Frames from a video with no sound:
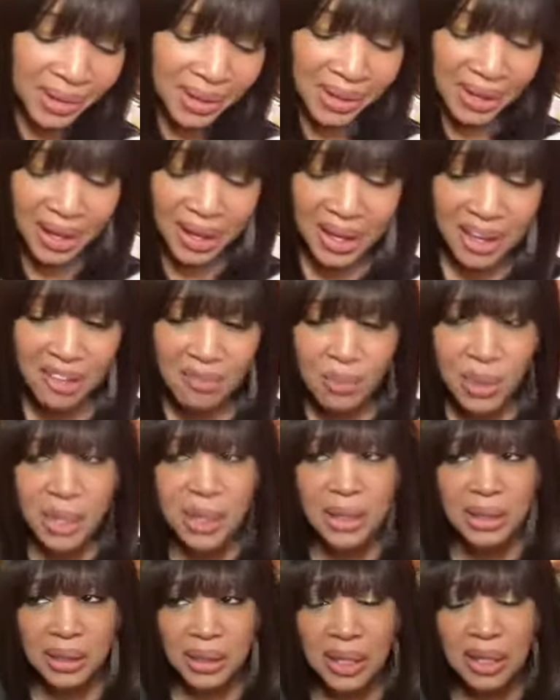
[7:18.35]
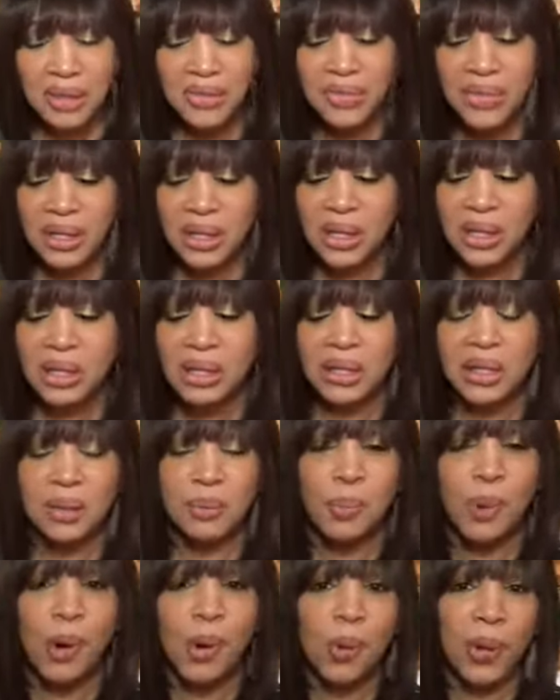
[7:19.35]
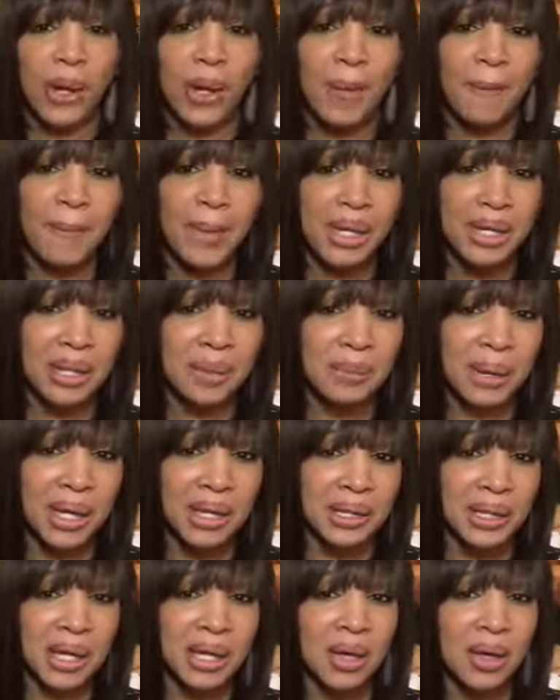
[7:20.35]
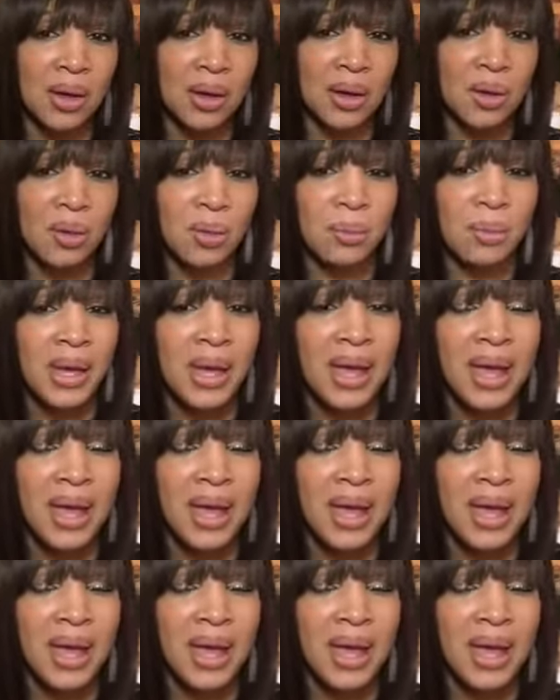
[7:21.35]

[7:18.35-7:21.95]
I have been loving Poeme by Lancome,